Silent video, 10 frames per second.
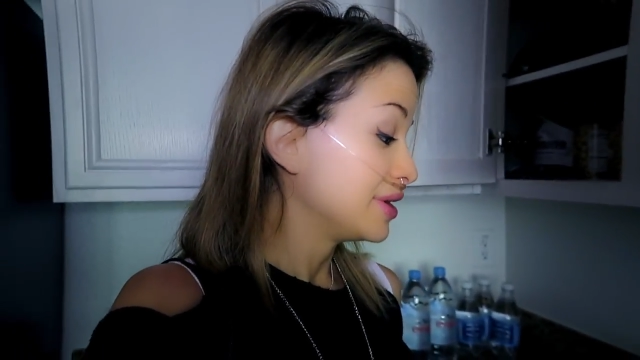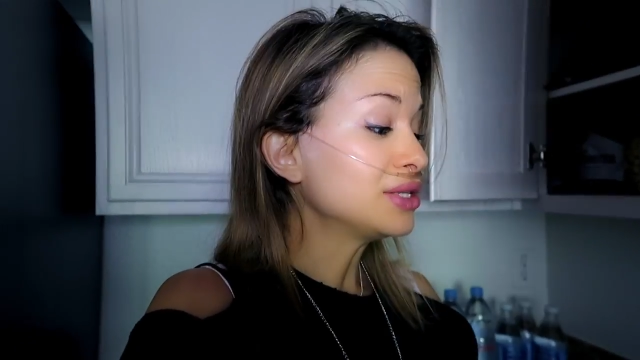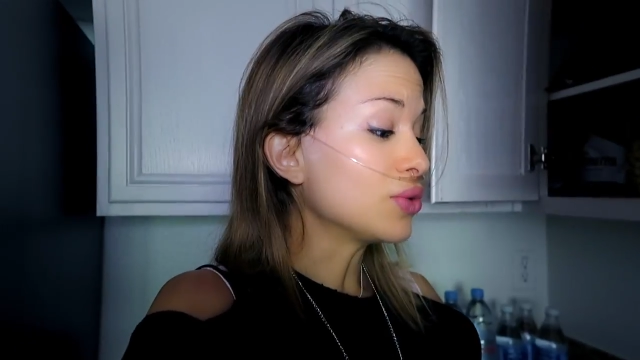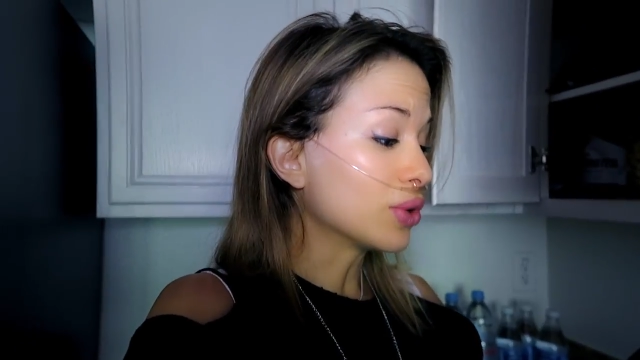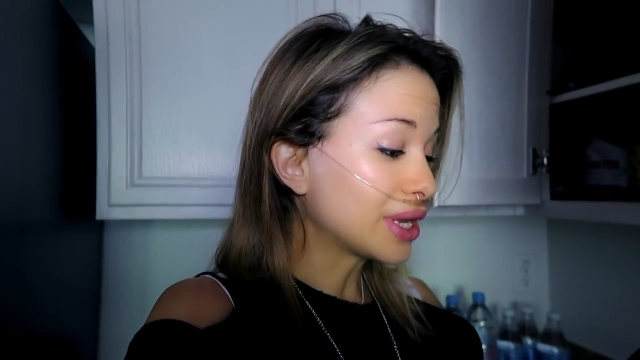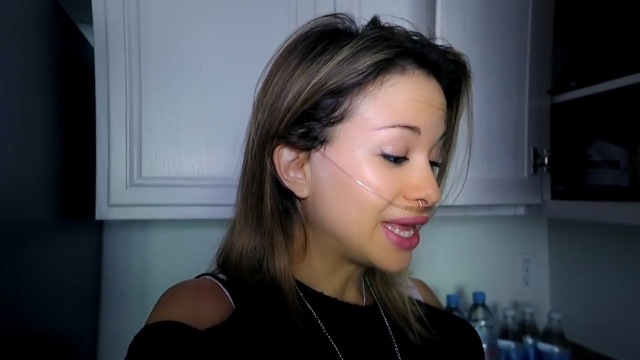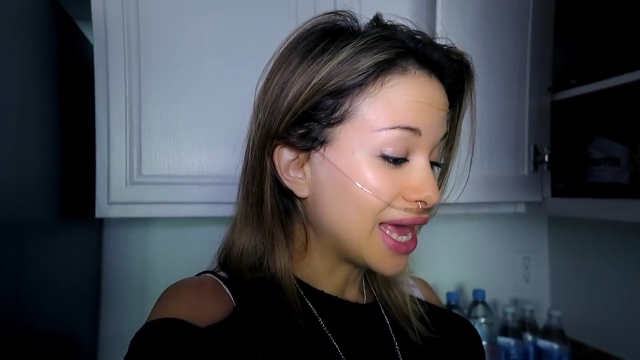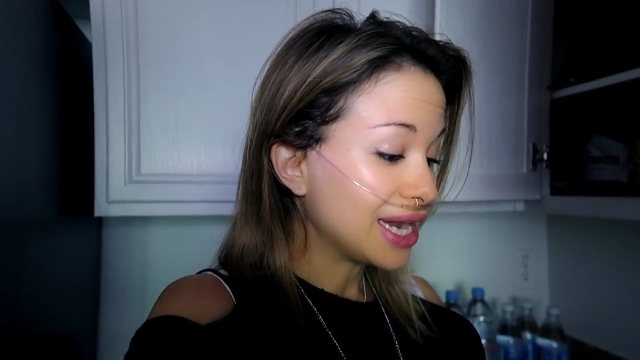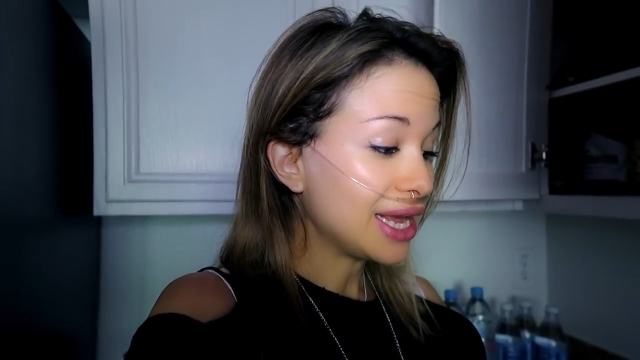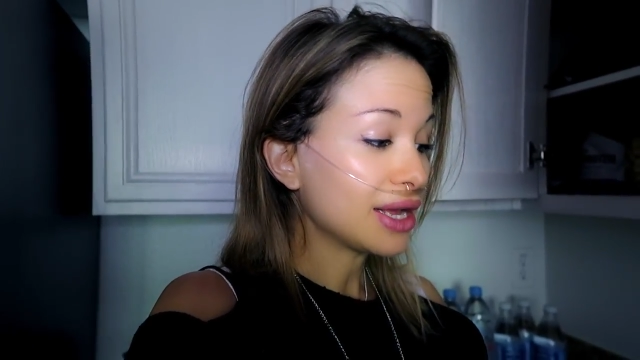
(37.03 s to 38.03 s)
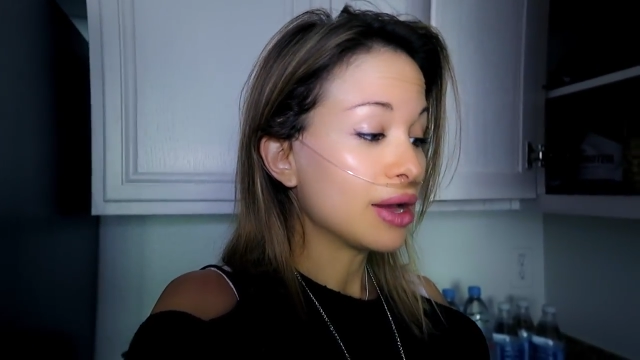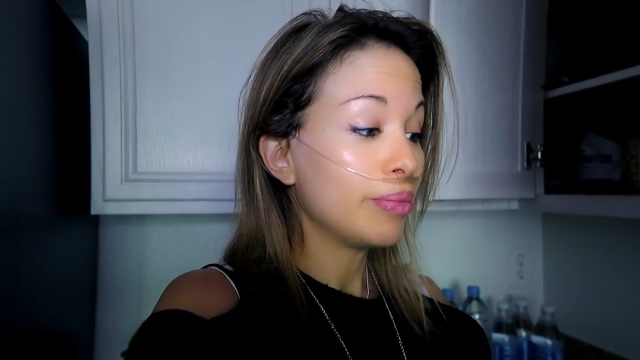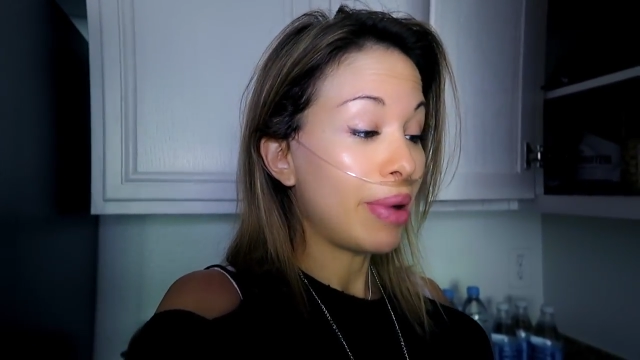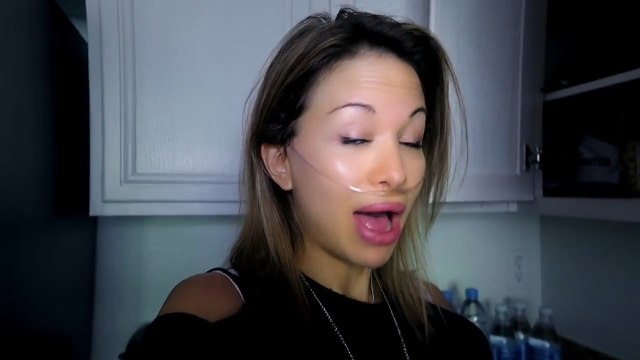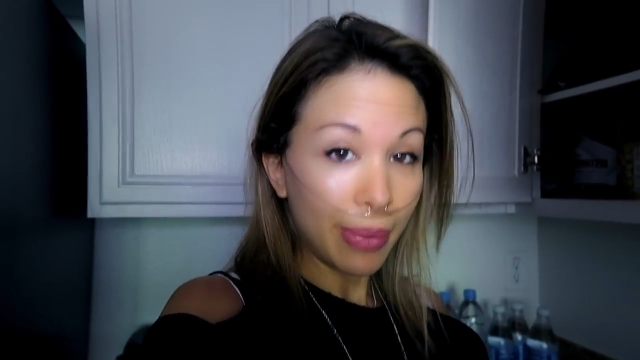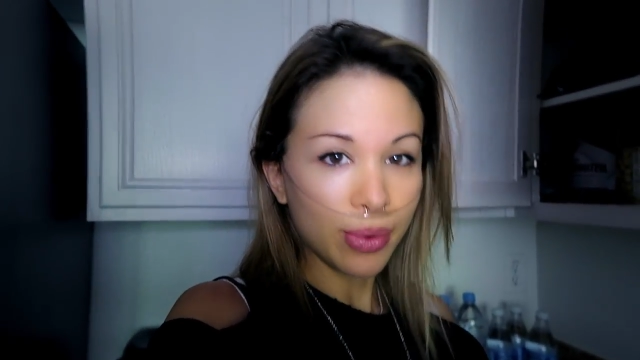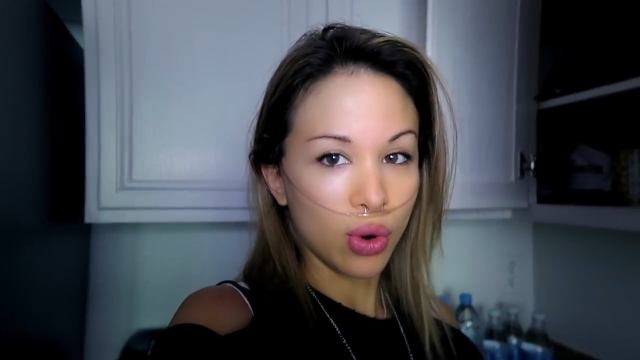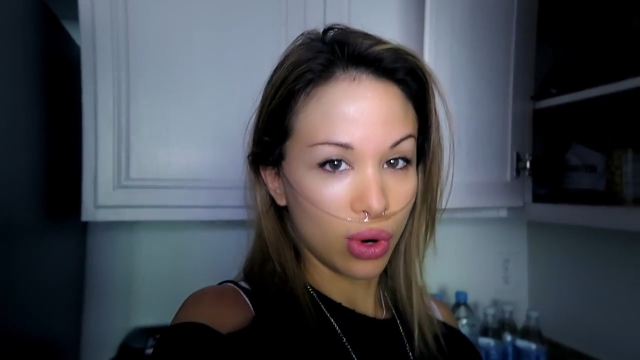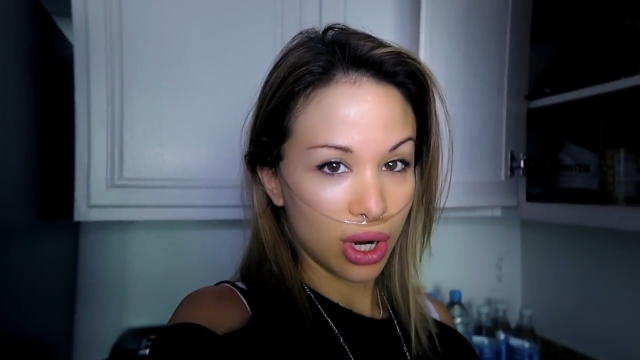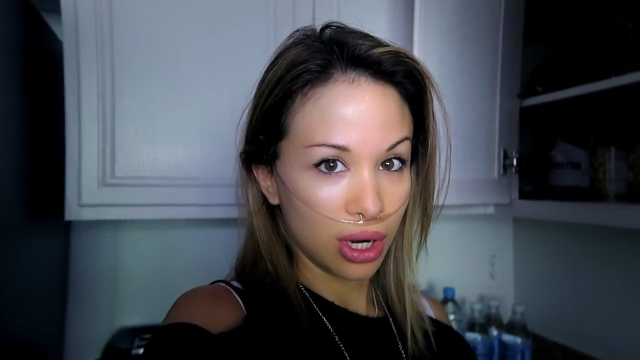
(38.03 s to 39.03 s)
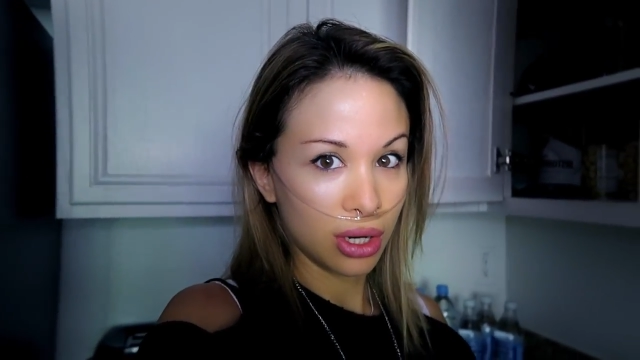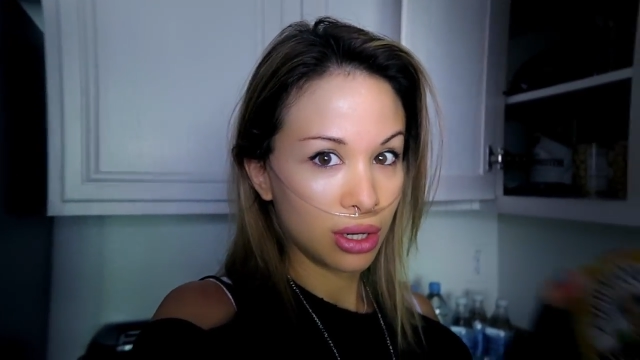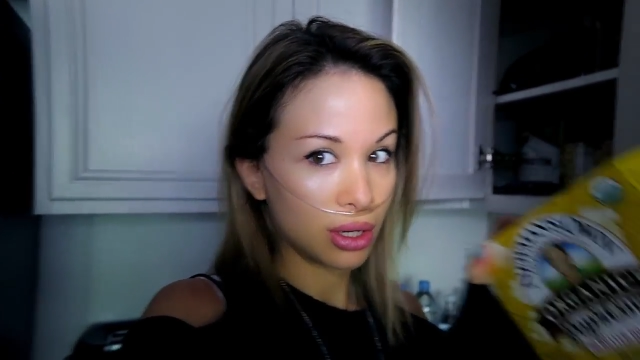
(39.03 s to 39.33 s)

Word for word: It's organic popcorn